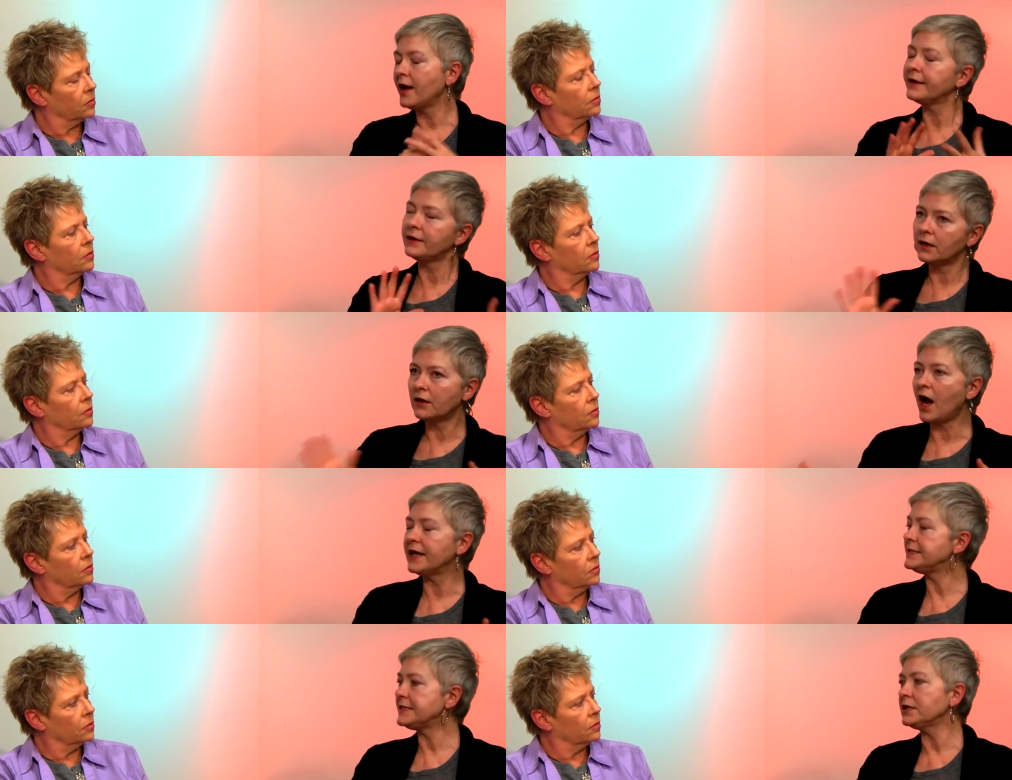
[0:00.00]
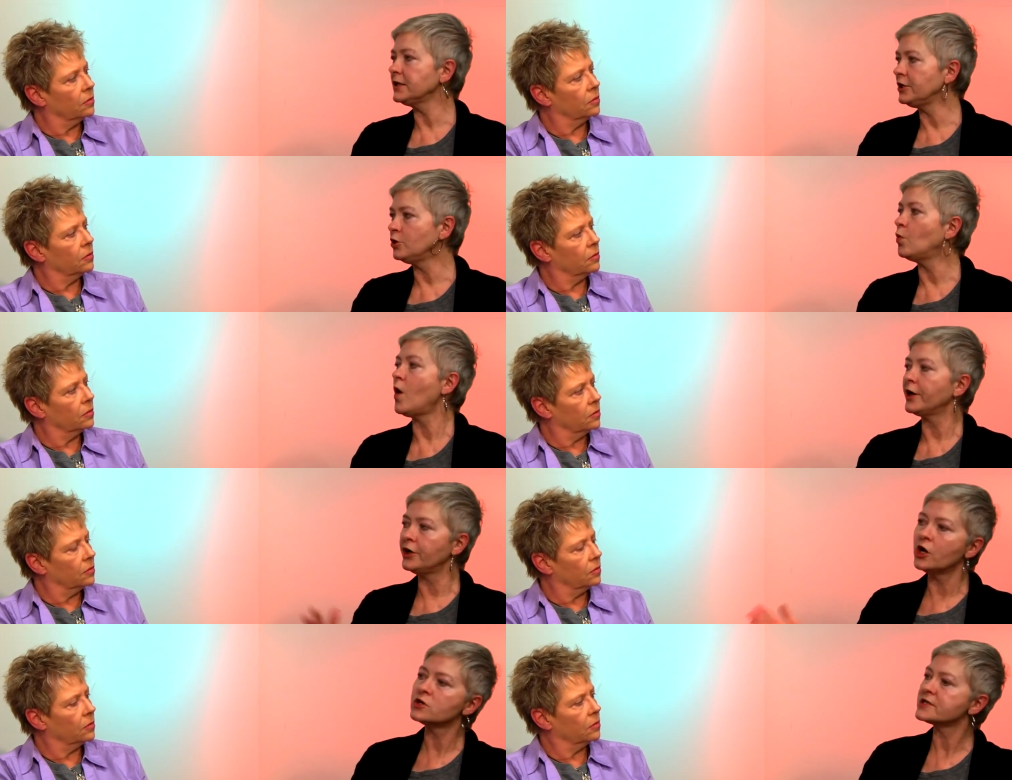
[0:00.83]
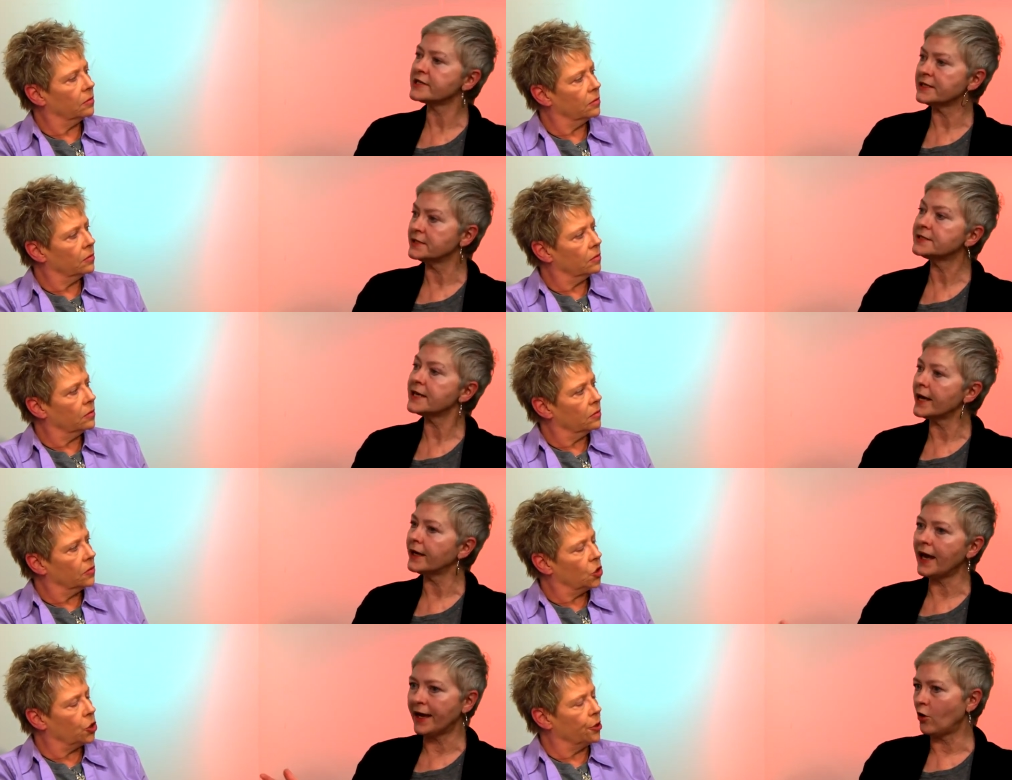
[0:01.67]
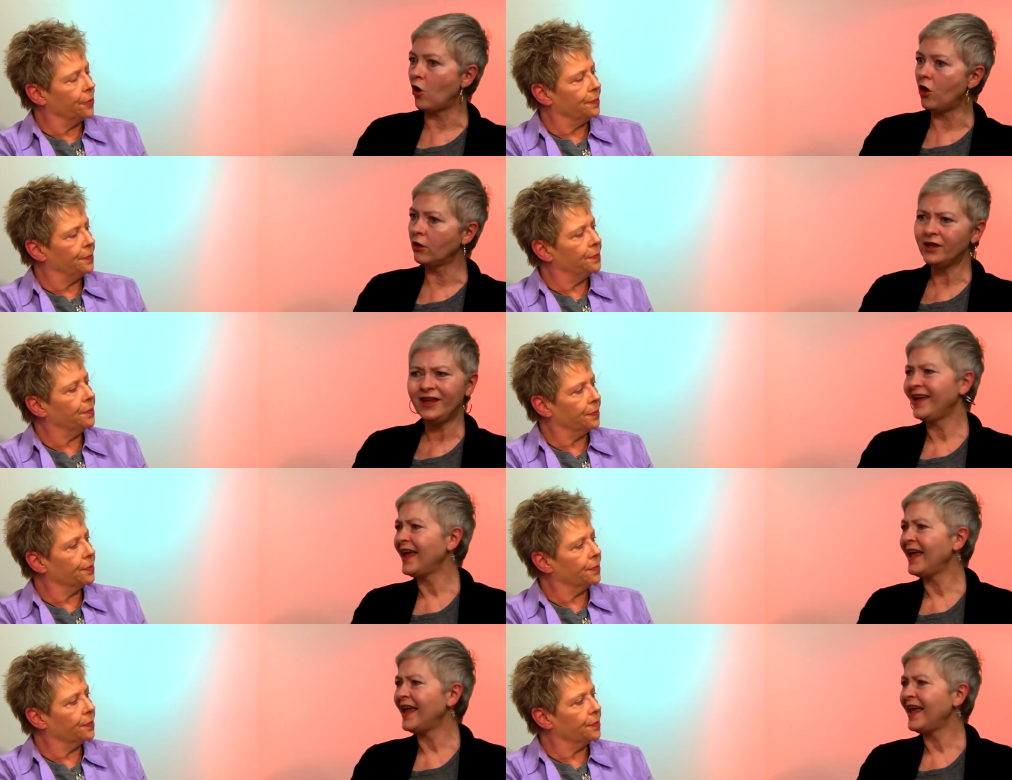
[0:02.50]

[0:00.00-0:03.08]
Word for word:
Speaker 1: I, ideally you want no sunset at sure. all.